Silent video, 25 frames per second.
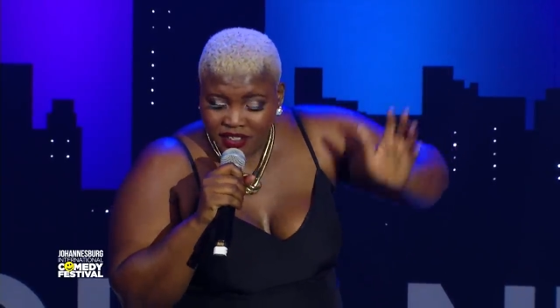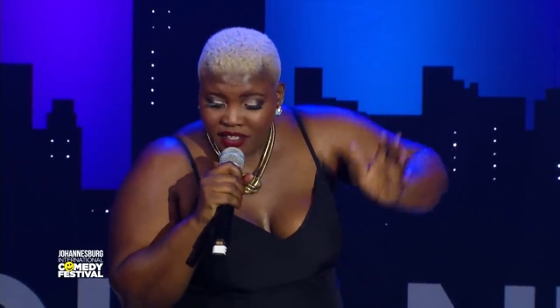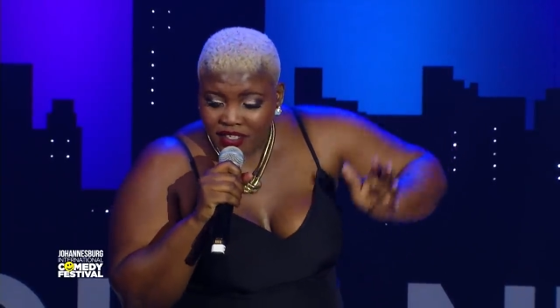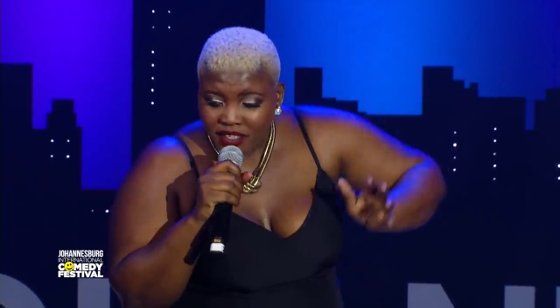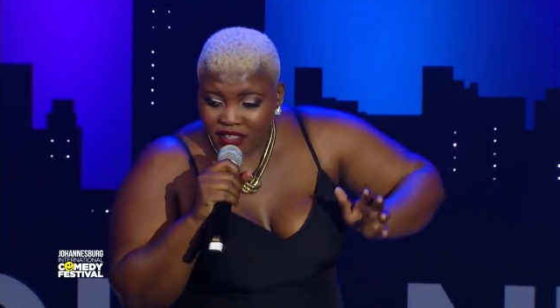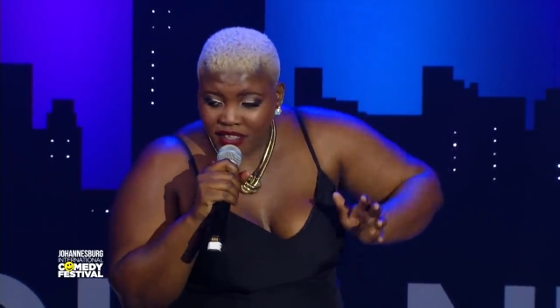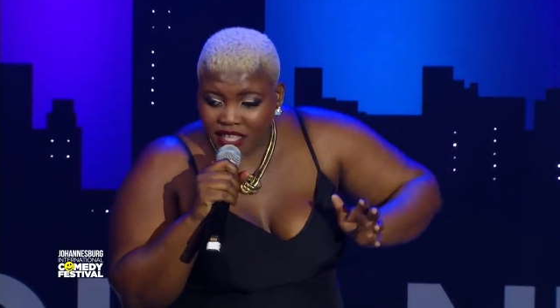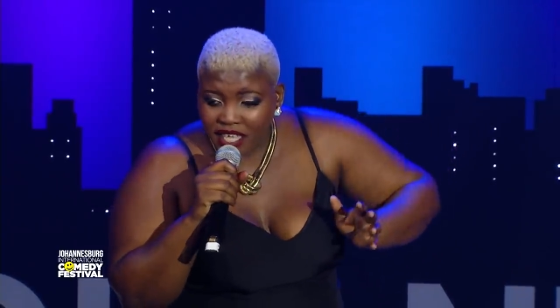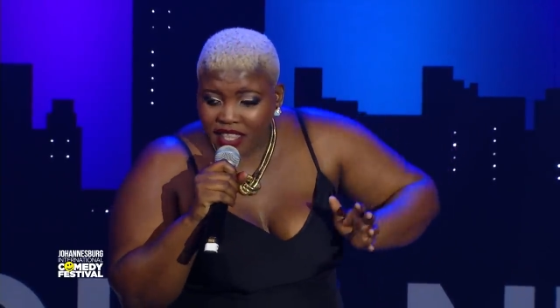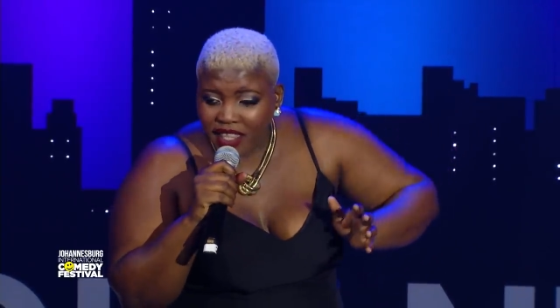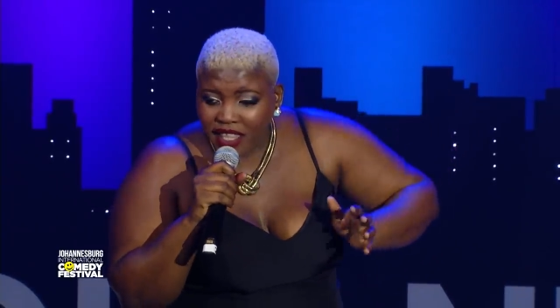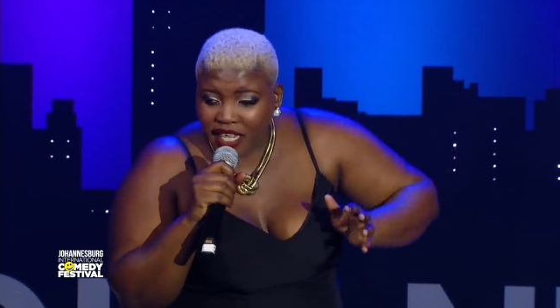
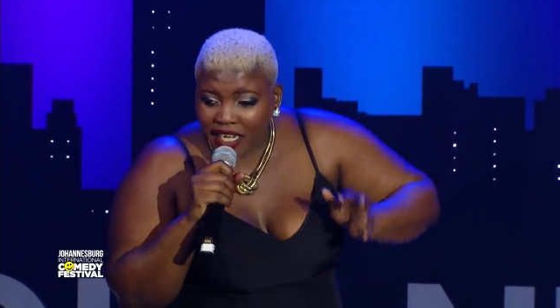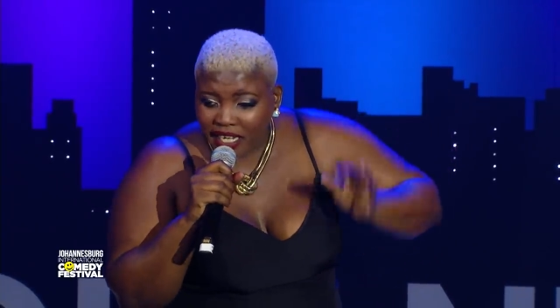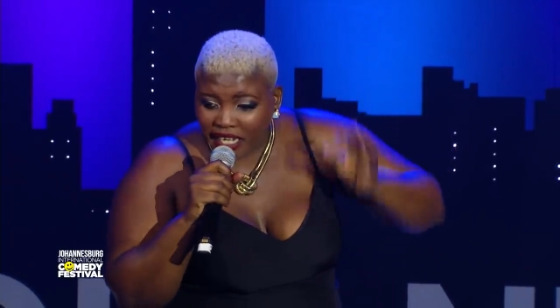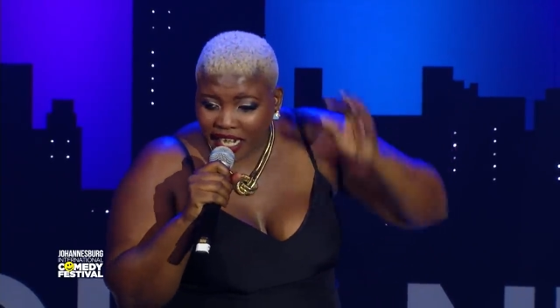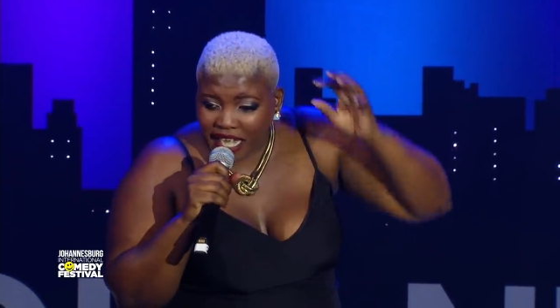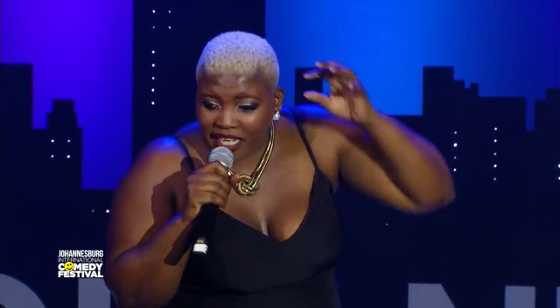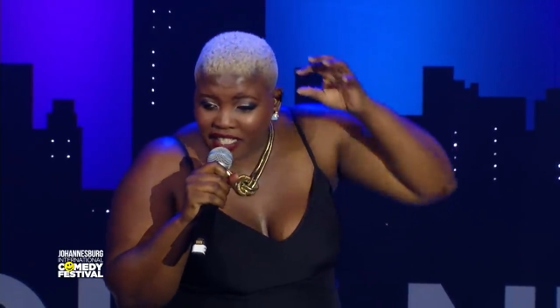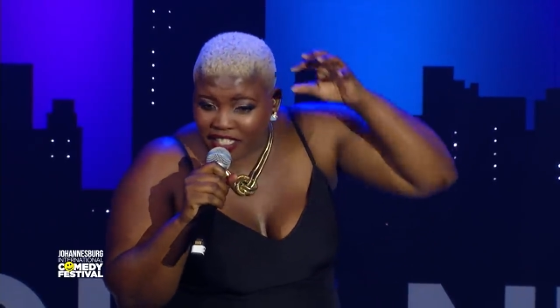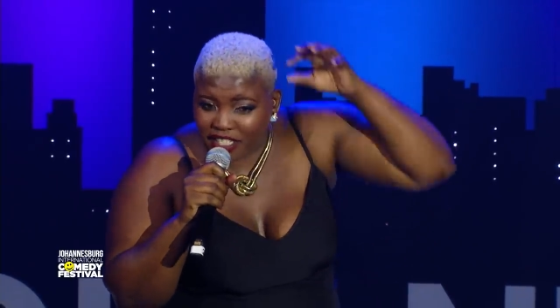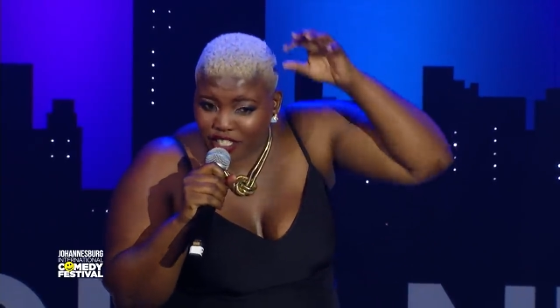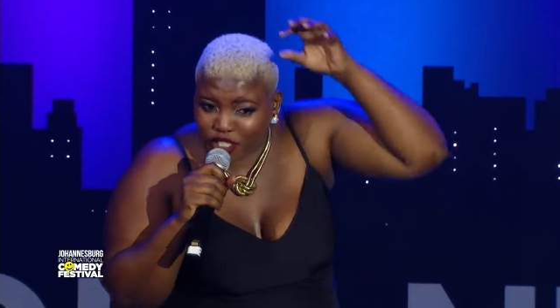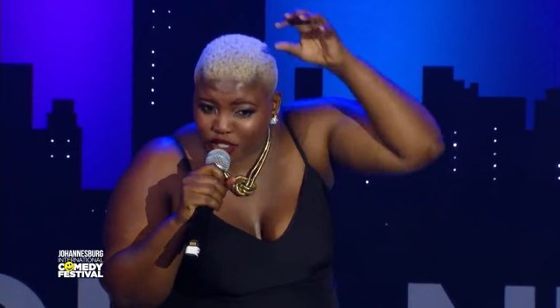that the
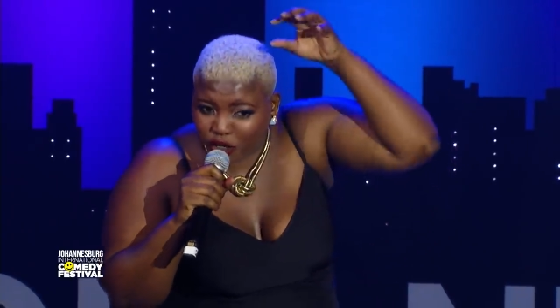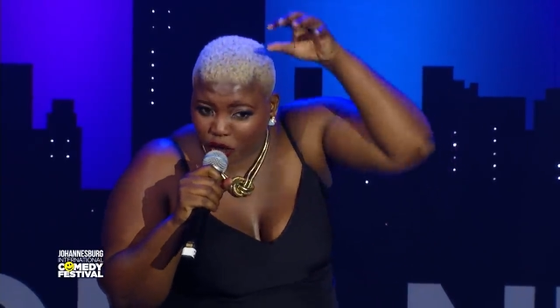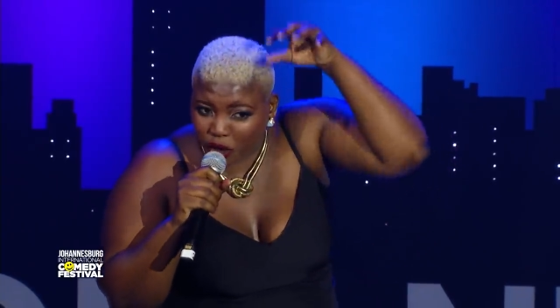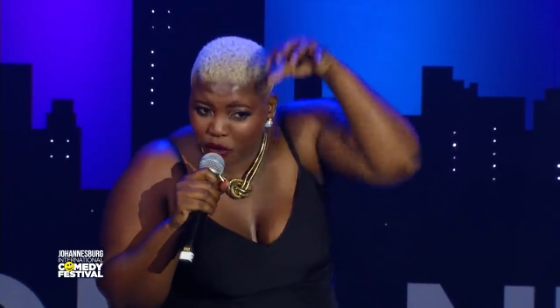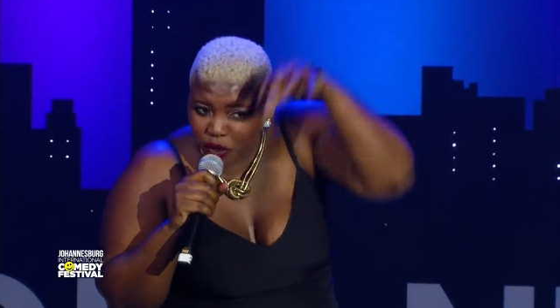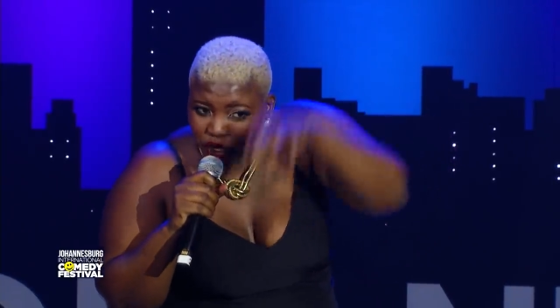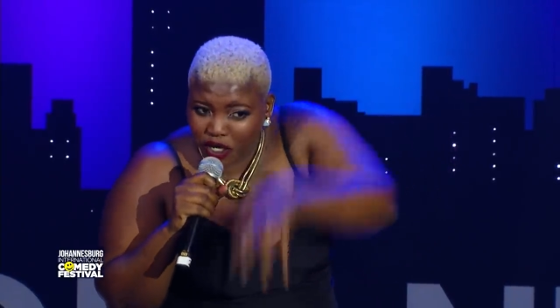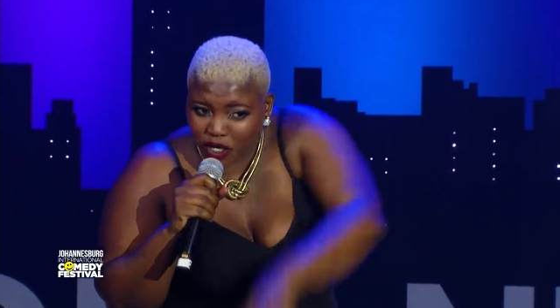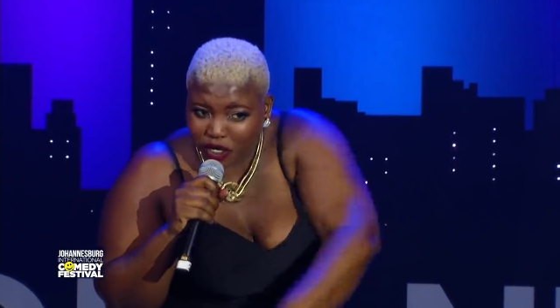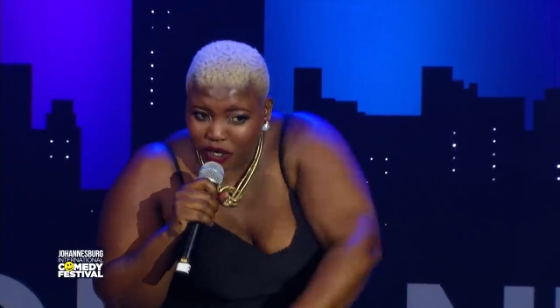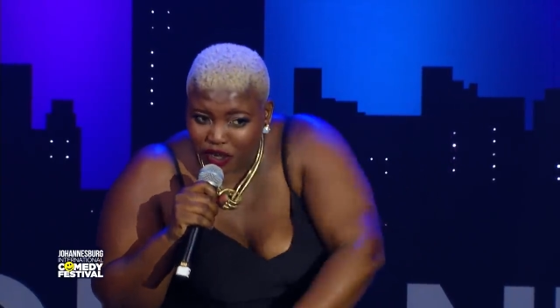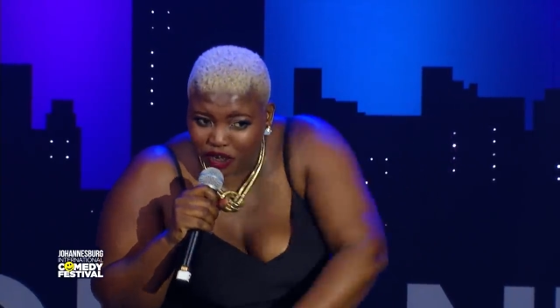rand is
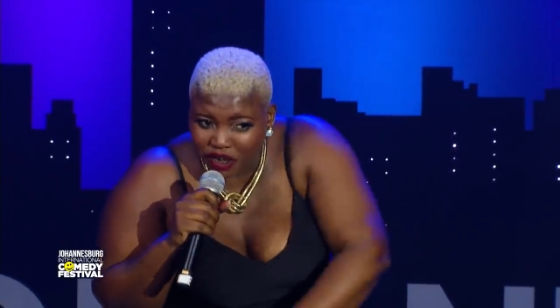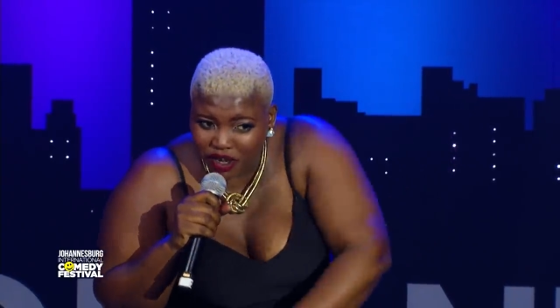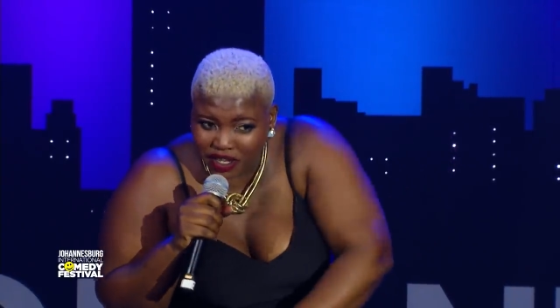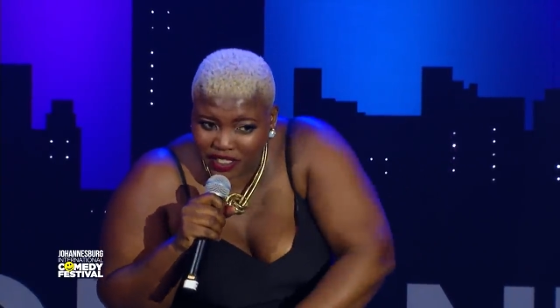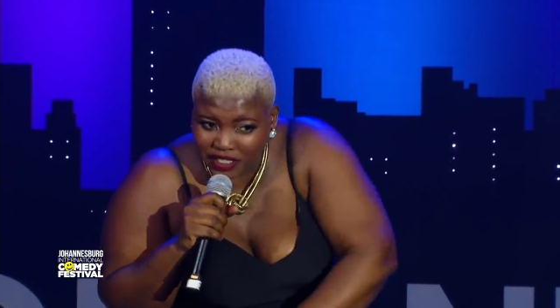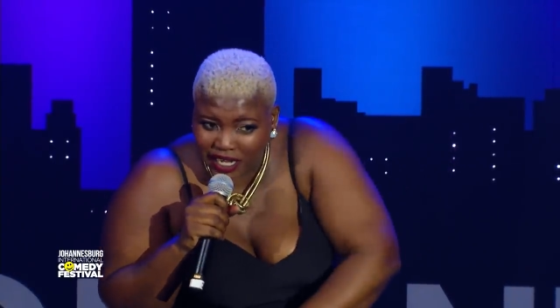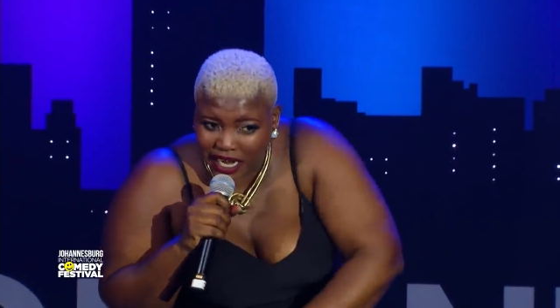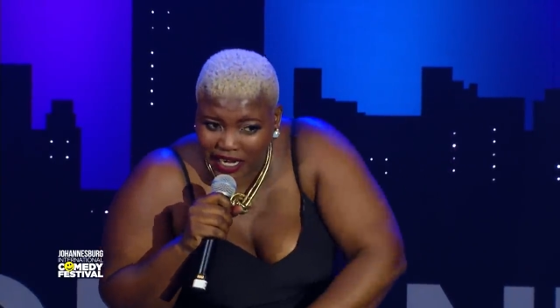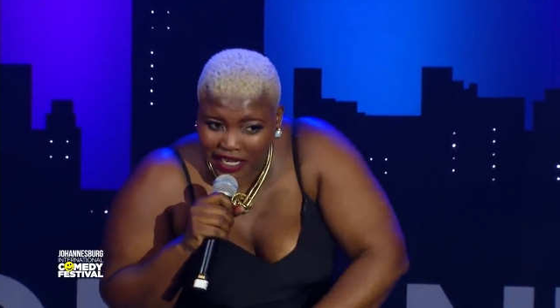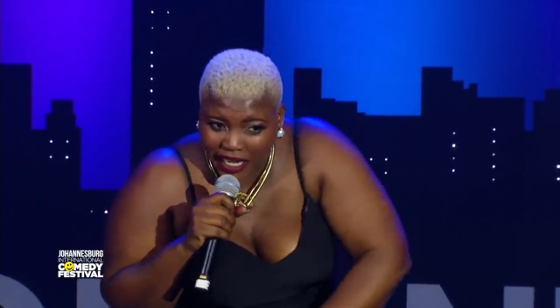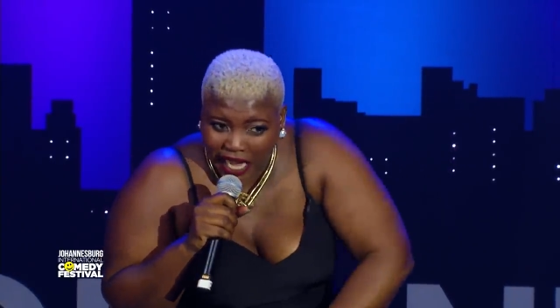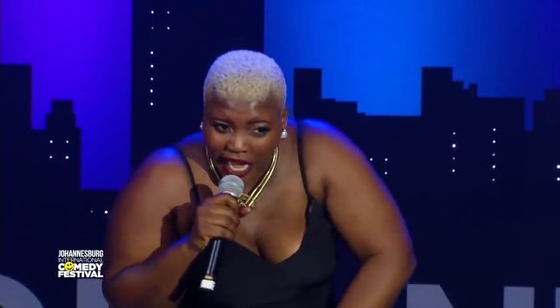going low.
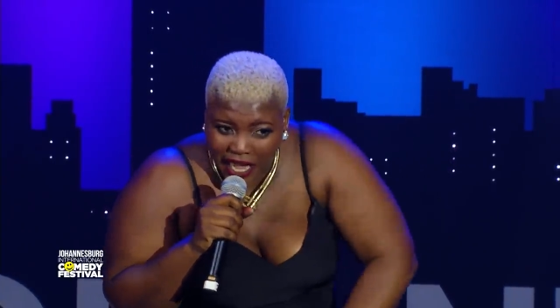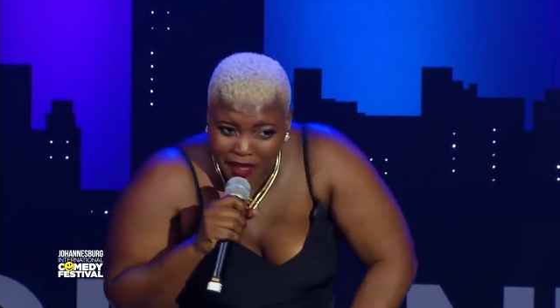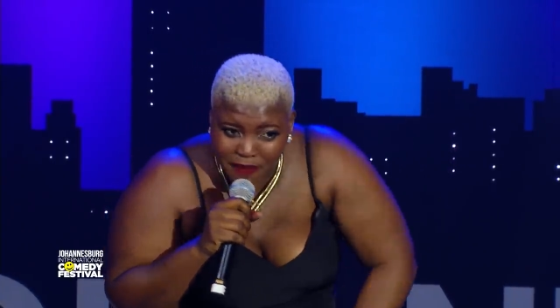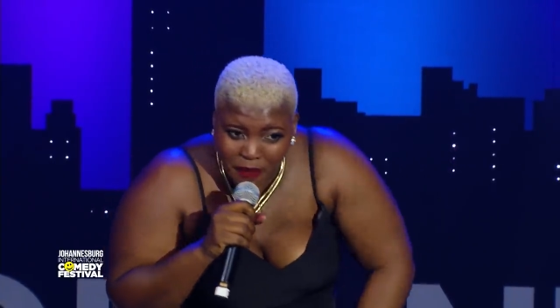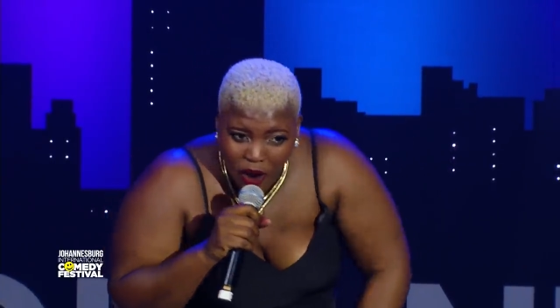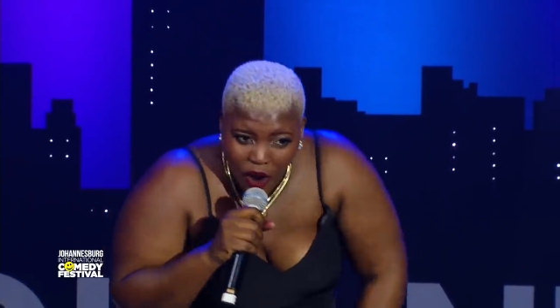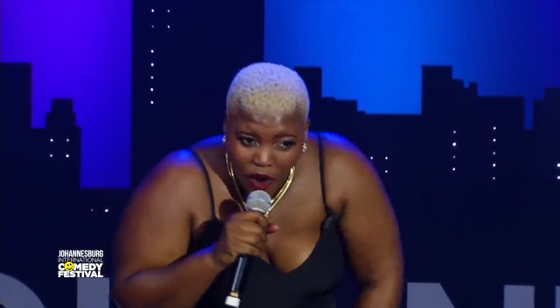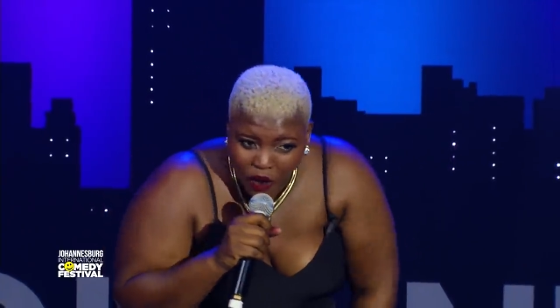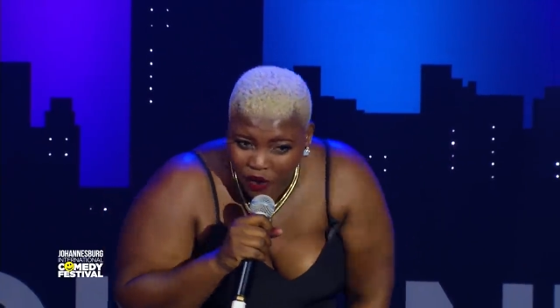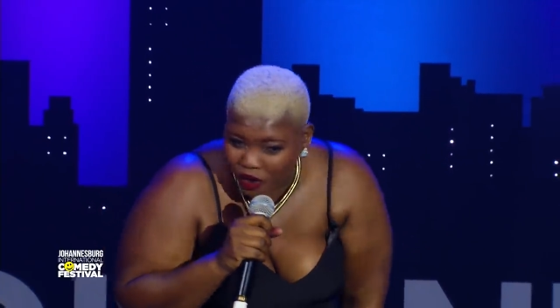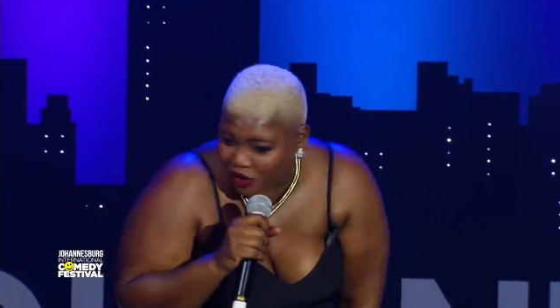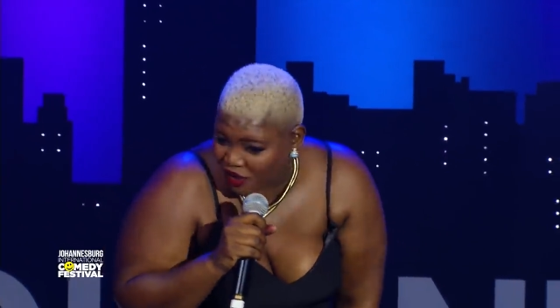The
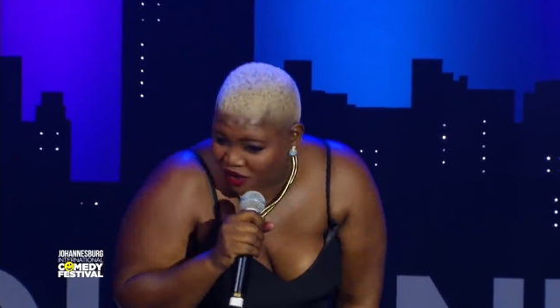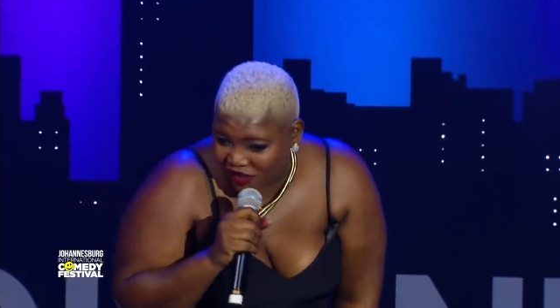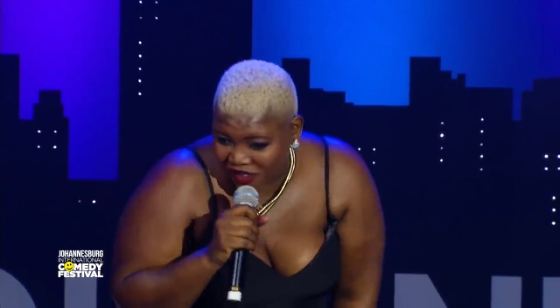kaibo.